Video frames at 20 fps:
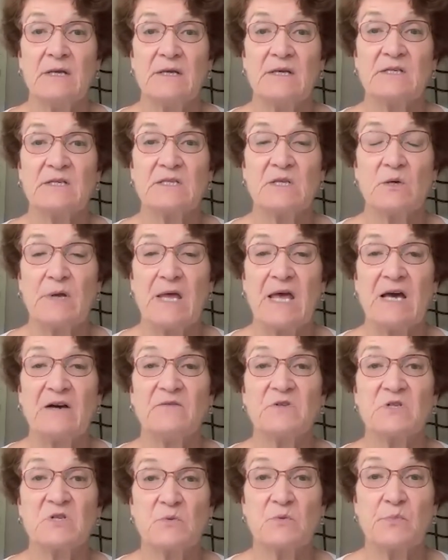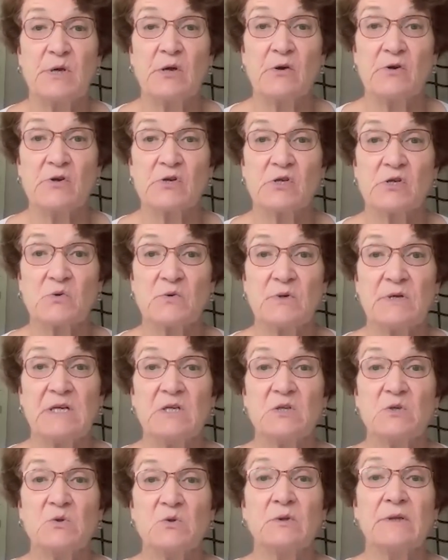is that we have a superior
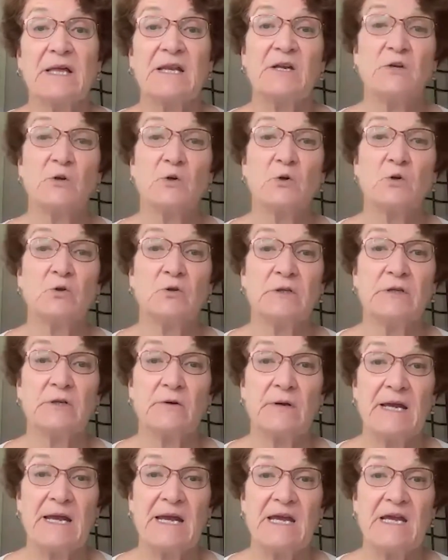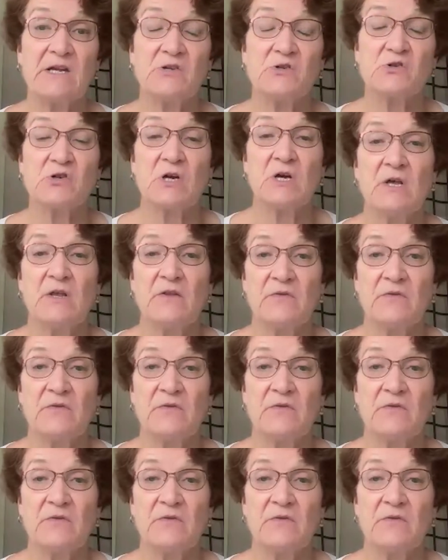screening tool at an earlier age